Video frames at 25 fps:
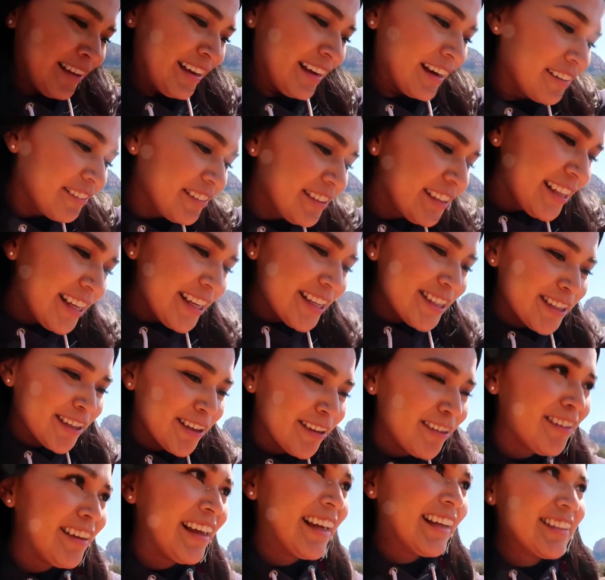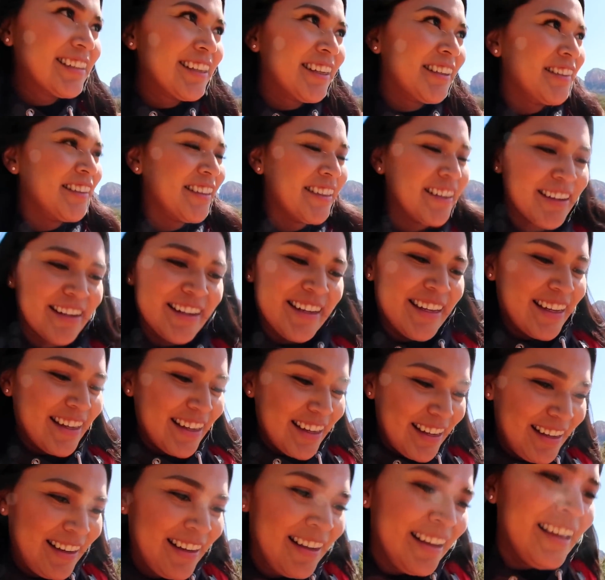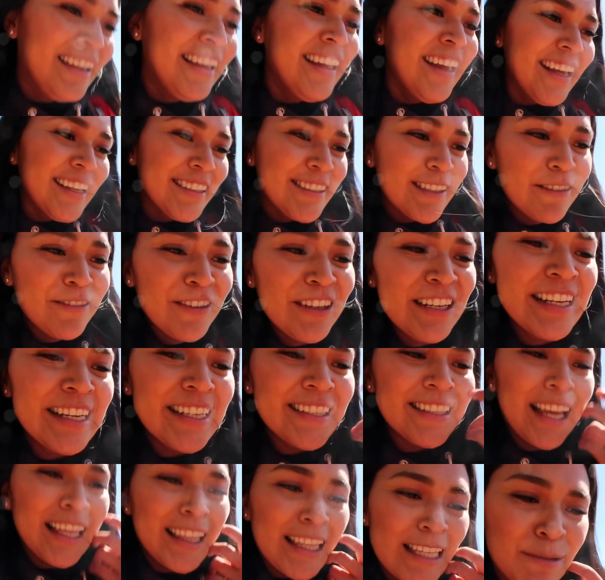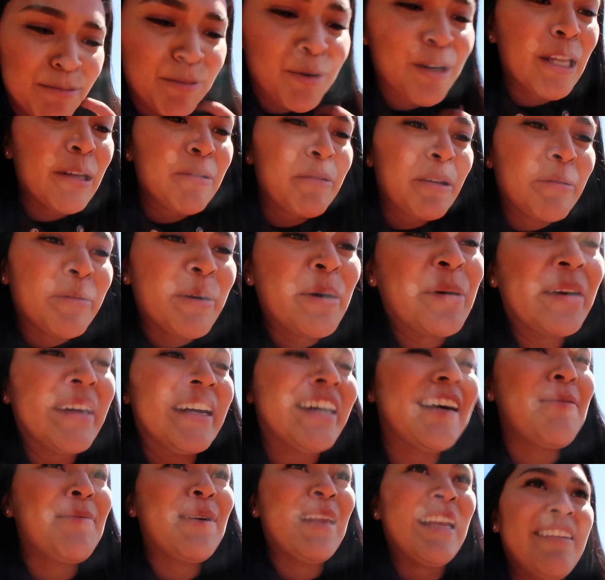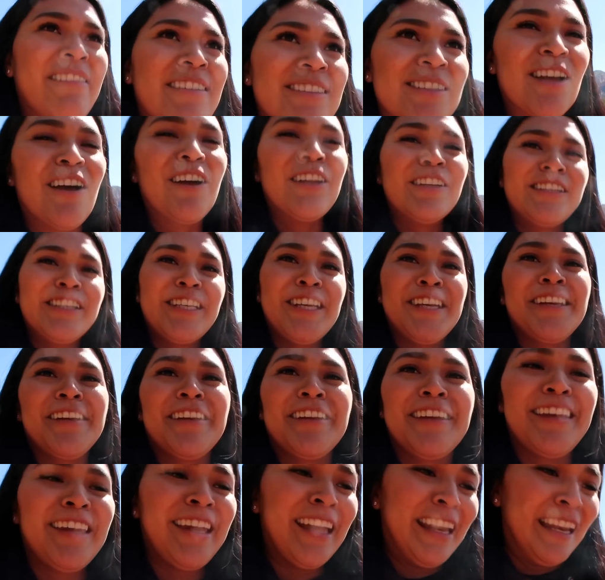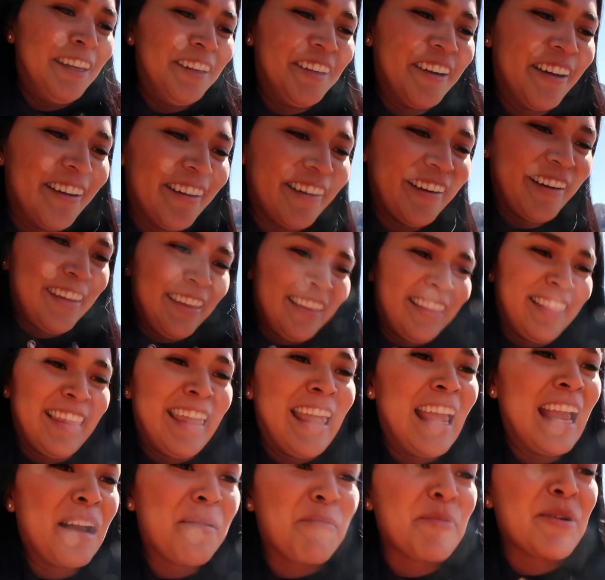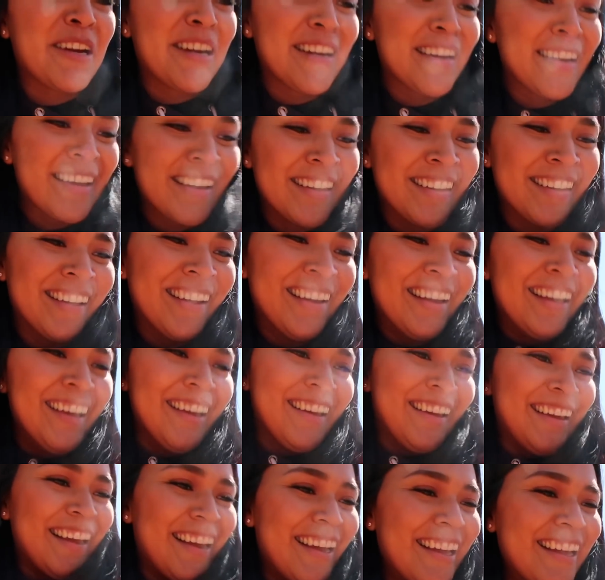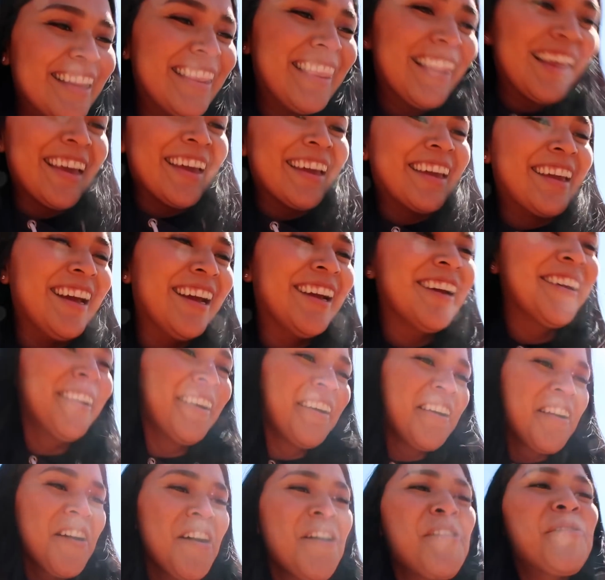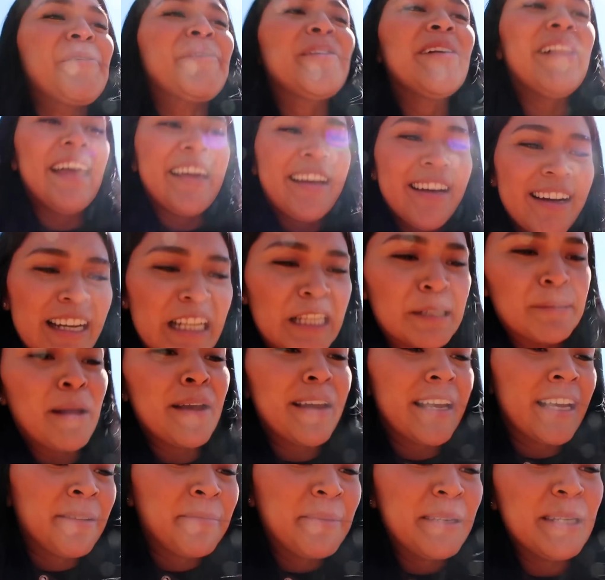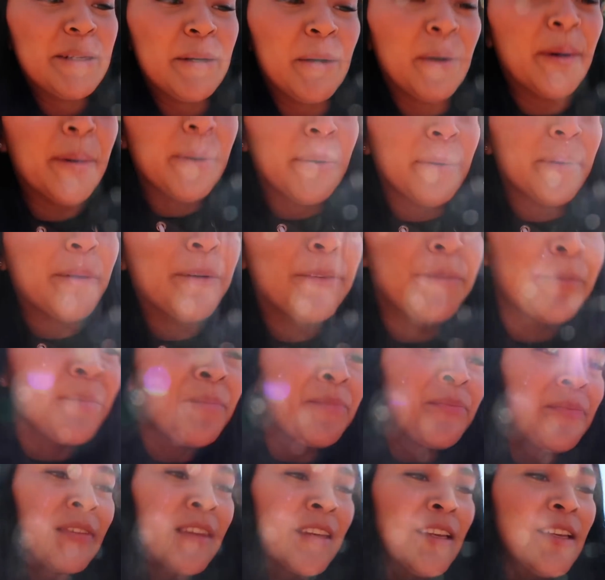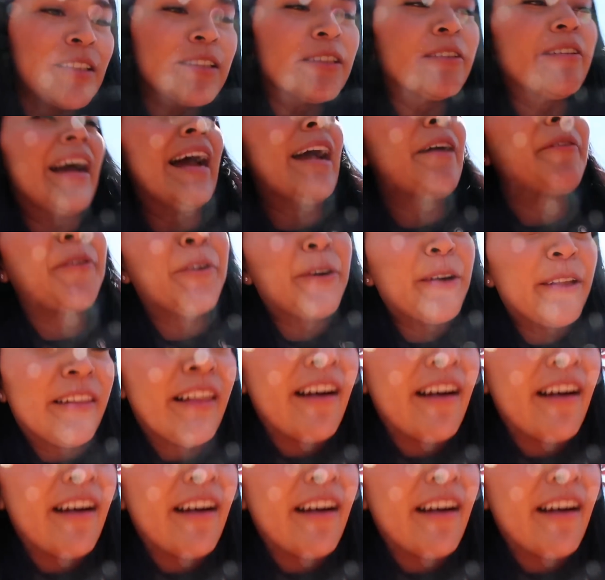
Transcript: Everything's so like turning green. It's so funny because like this morning we woke up and it was all chilly and dark in Cameron. And like we were like, oh, it's probably gonna be cold. So I wore a